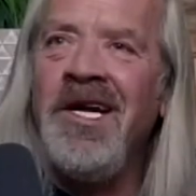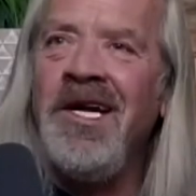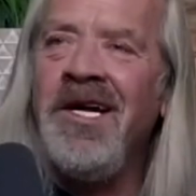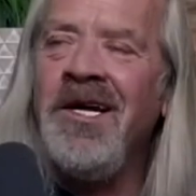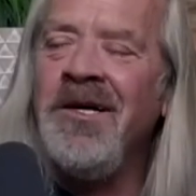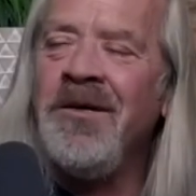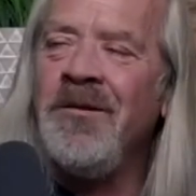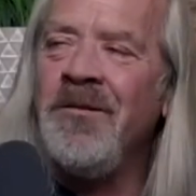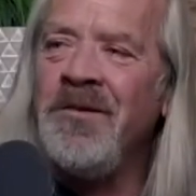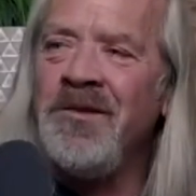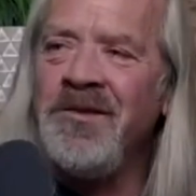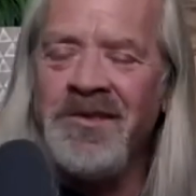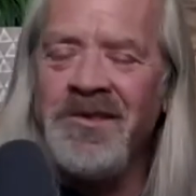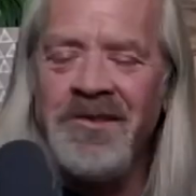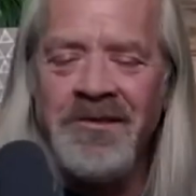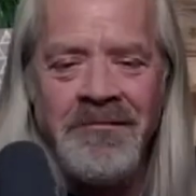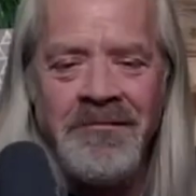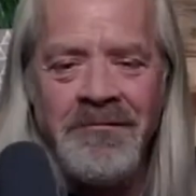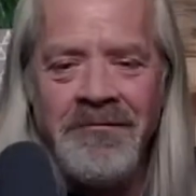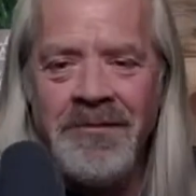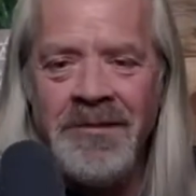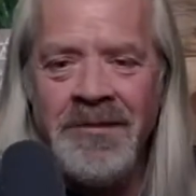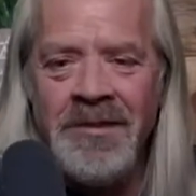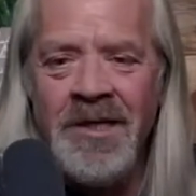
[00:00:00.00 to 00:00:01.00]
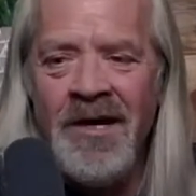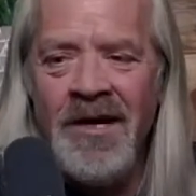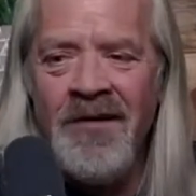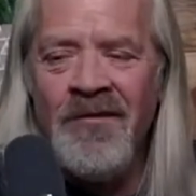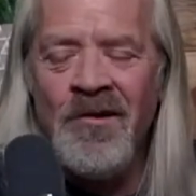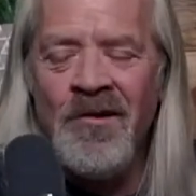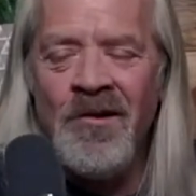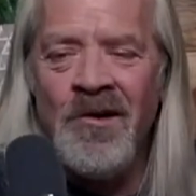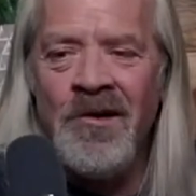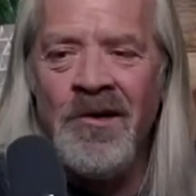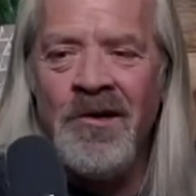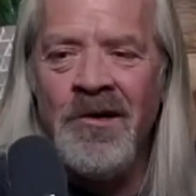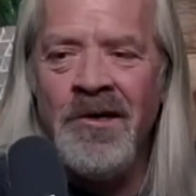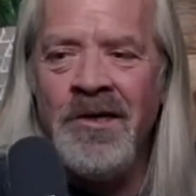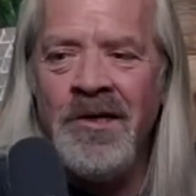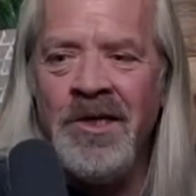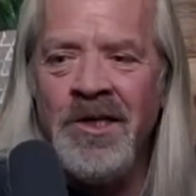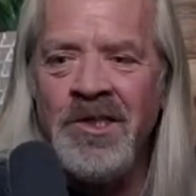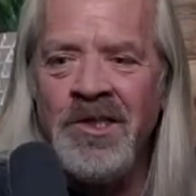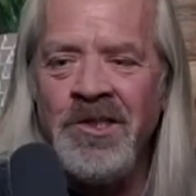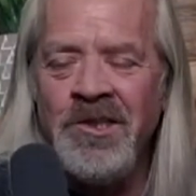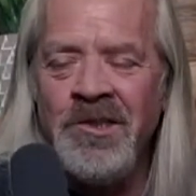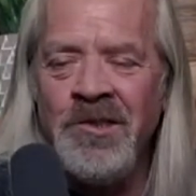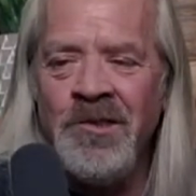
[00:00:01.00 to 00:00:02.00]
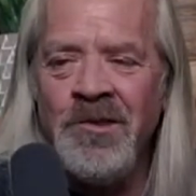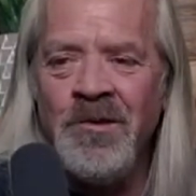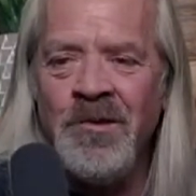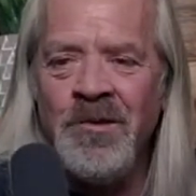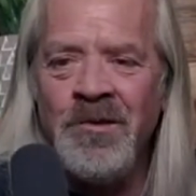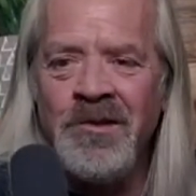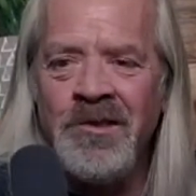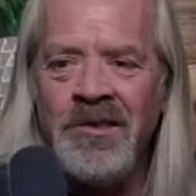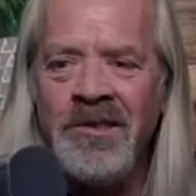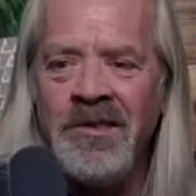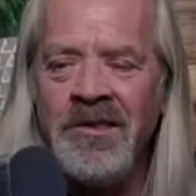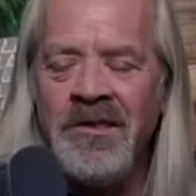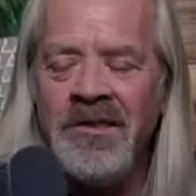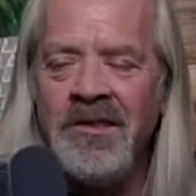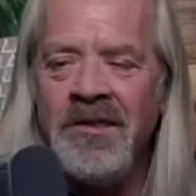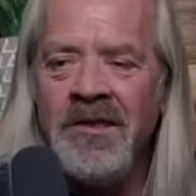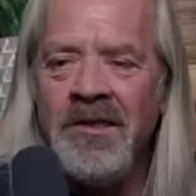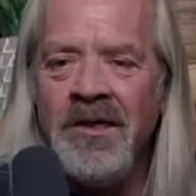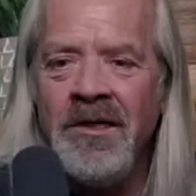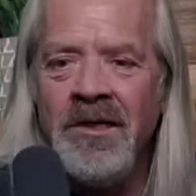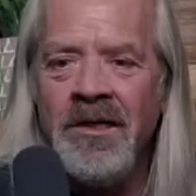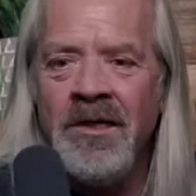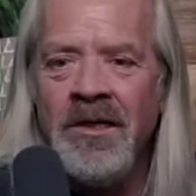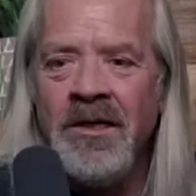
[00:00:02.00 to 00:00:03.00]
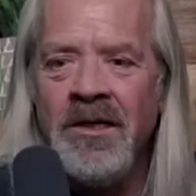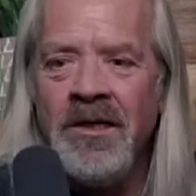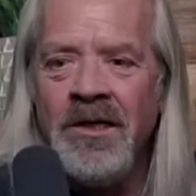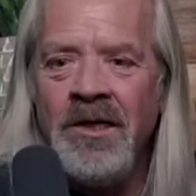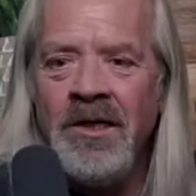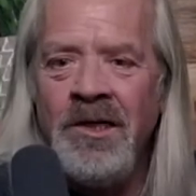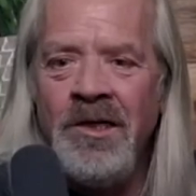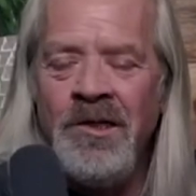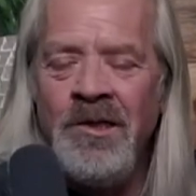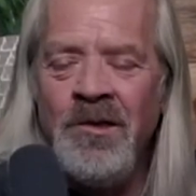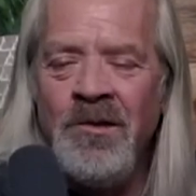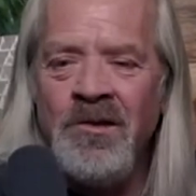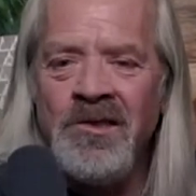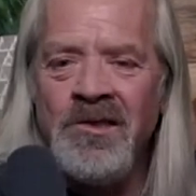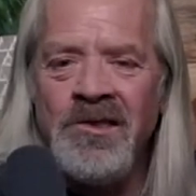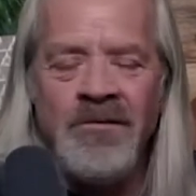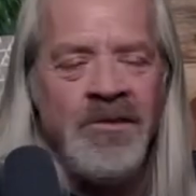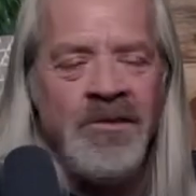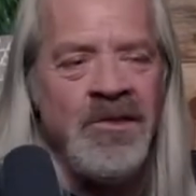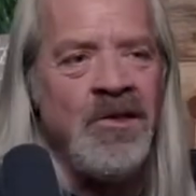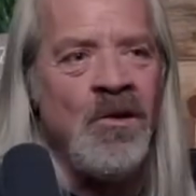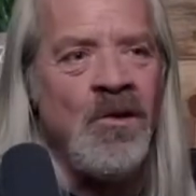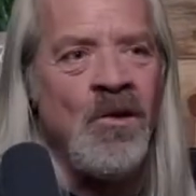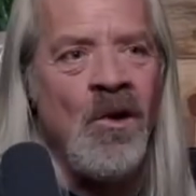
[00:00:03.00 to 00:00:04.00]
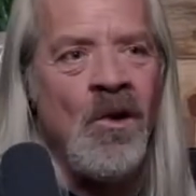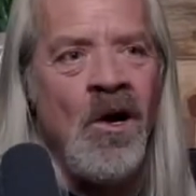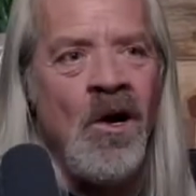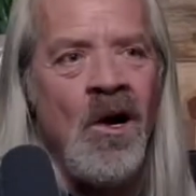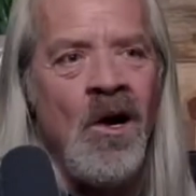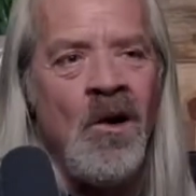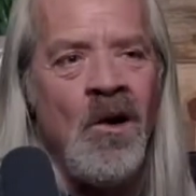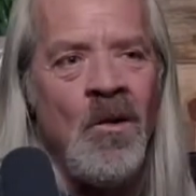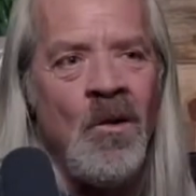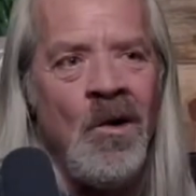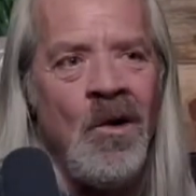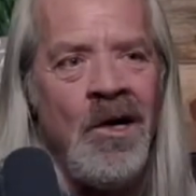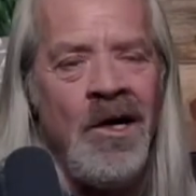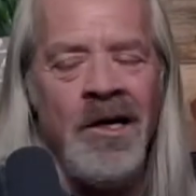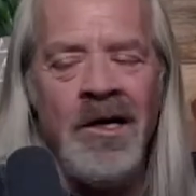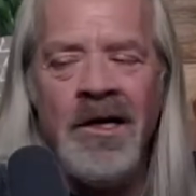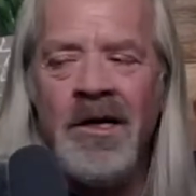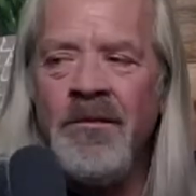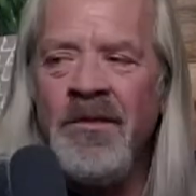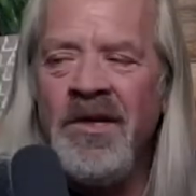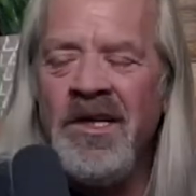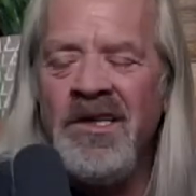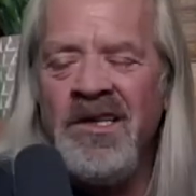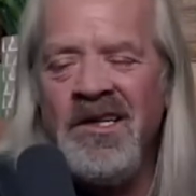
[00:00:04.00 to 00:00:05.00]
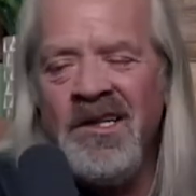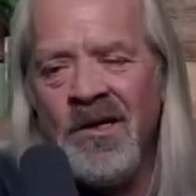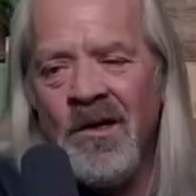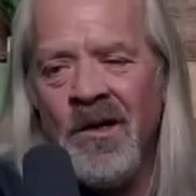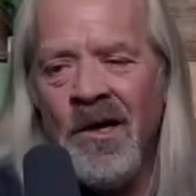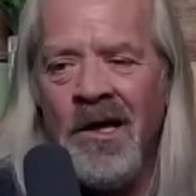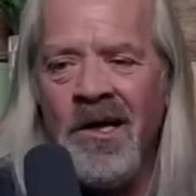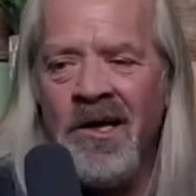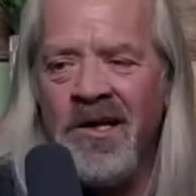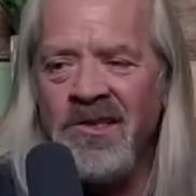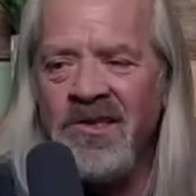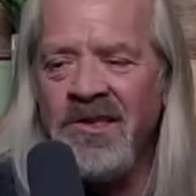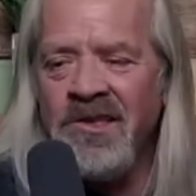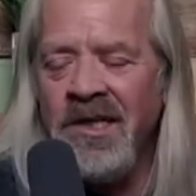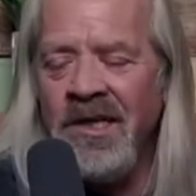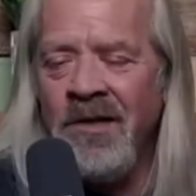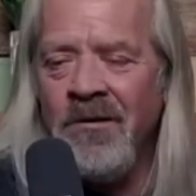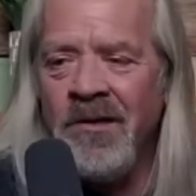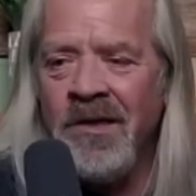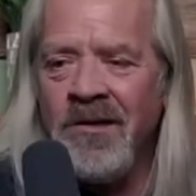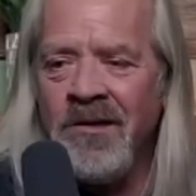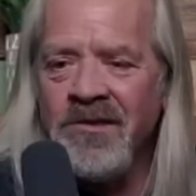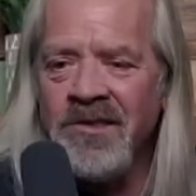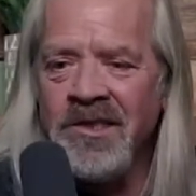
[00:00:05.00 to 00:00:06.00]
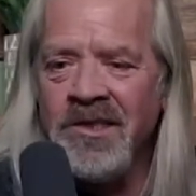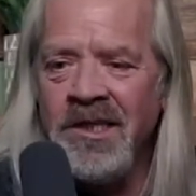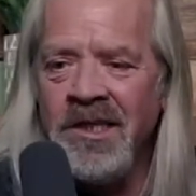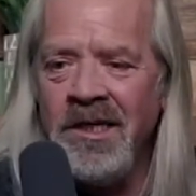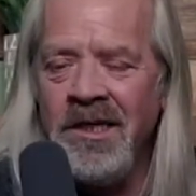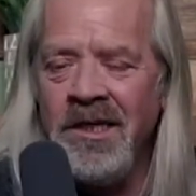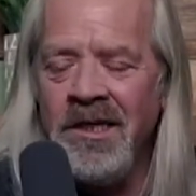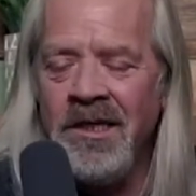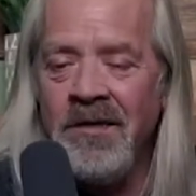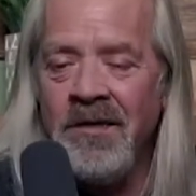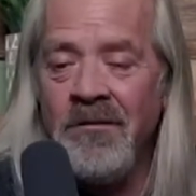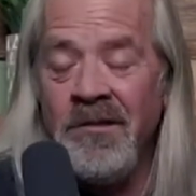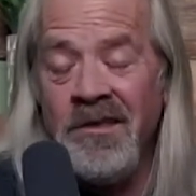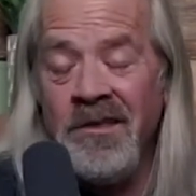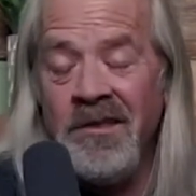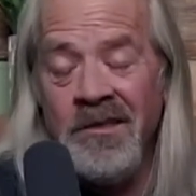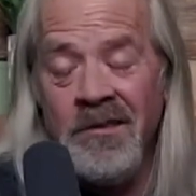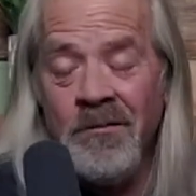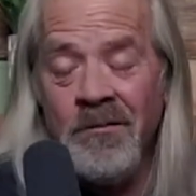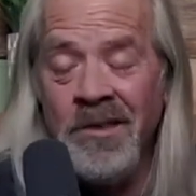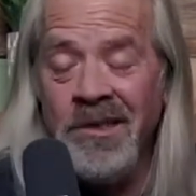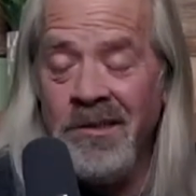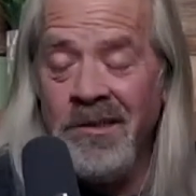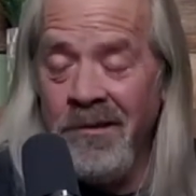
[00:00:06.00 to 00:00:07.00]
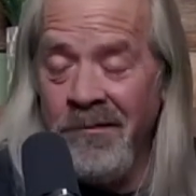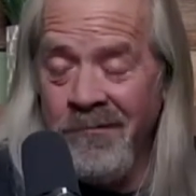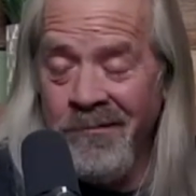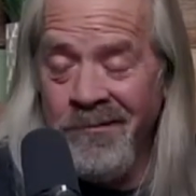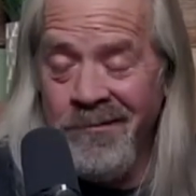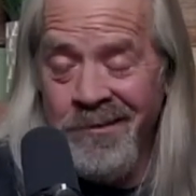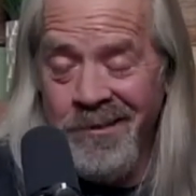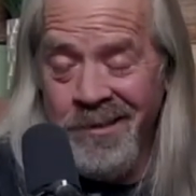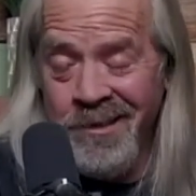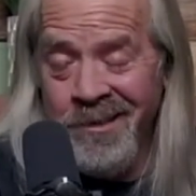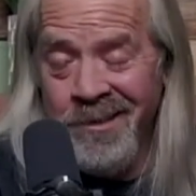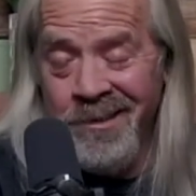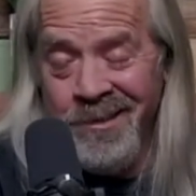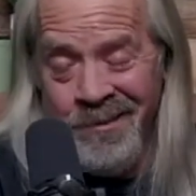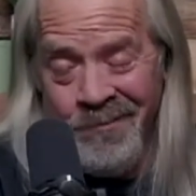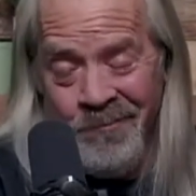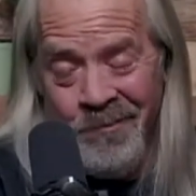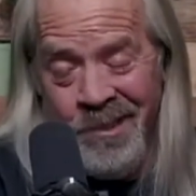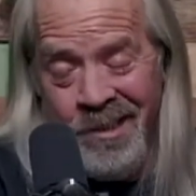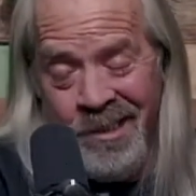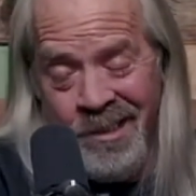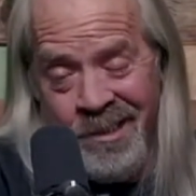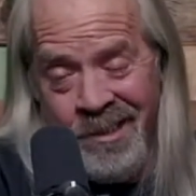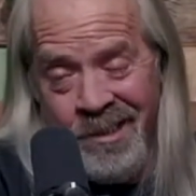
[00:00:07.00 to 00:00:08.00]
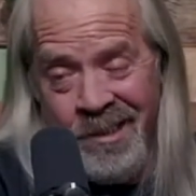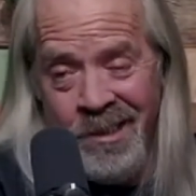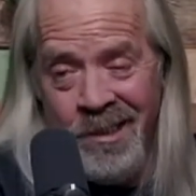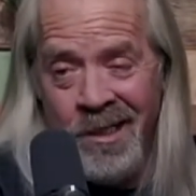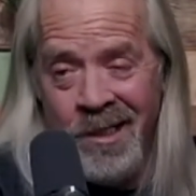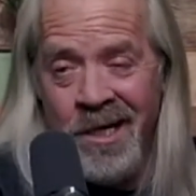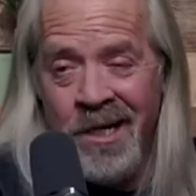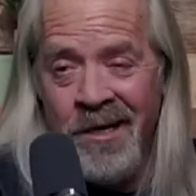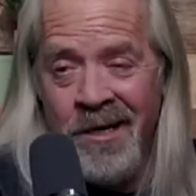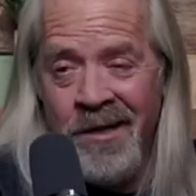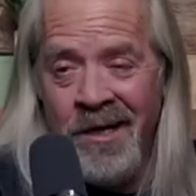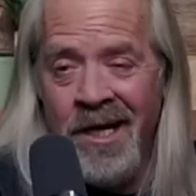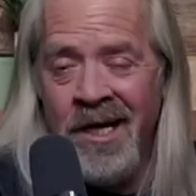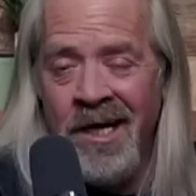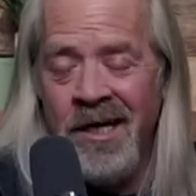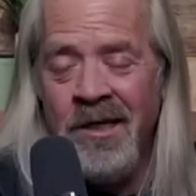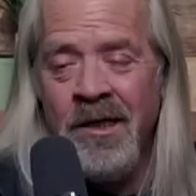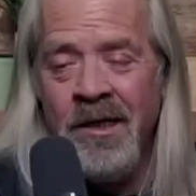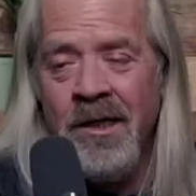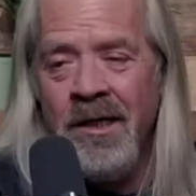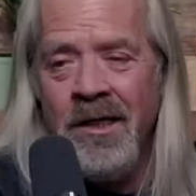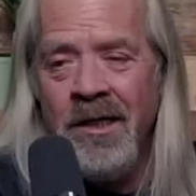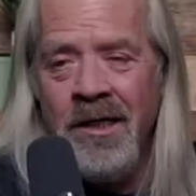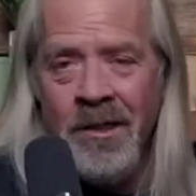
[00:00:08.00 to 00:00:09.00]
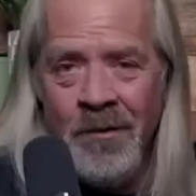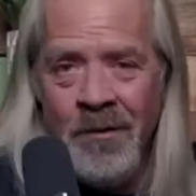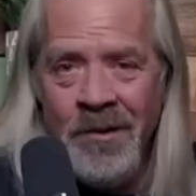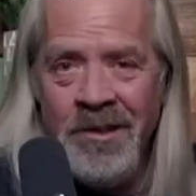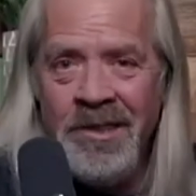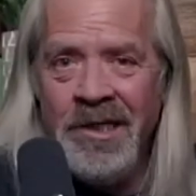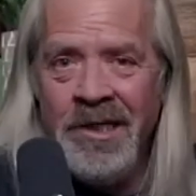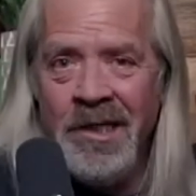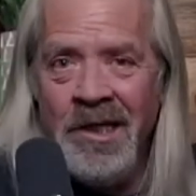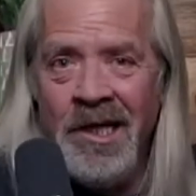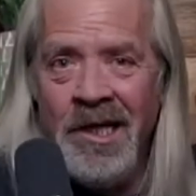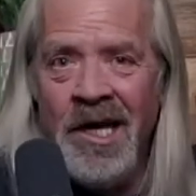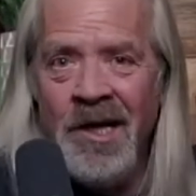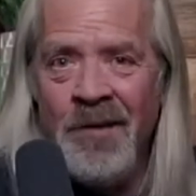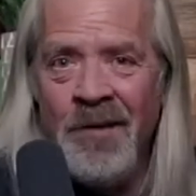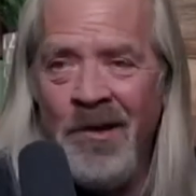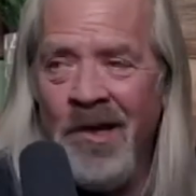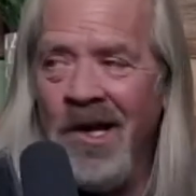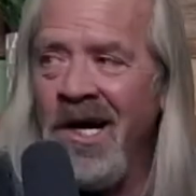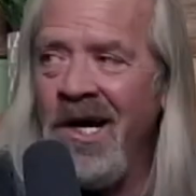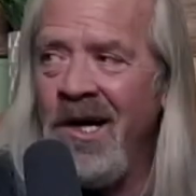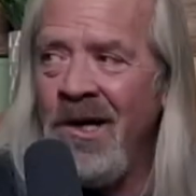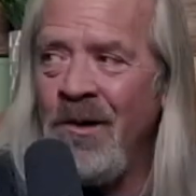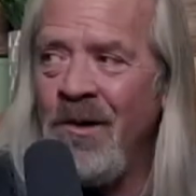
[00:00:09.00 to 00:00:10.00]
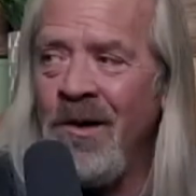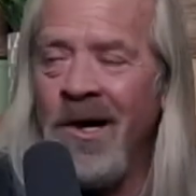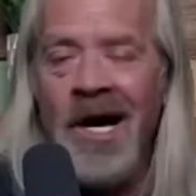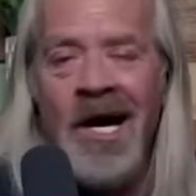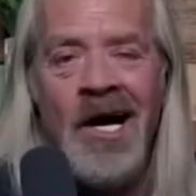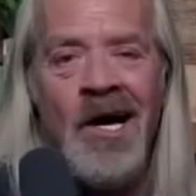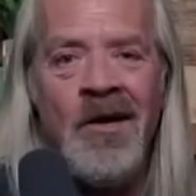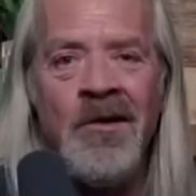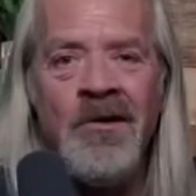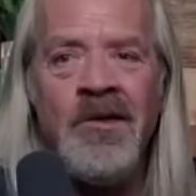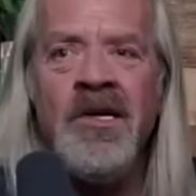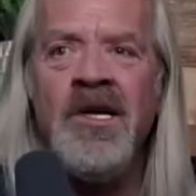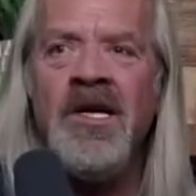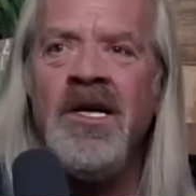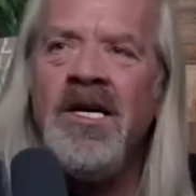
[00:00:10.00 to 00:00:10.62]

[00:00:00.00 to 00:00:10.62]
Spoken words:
it was never an issue to use them in the wrong way. I mean, you know, LSD when I was a kid, I mean, we did eat a lot of that, and we did a lot of playing around.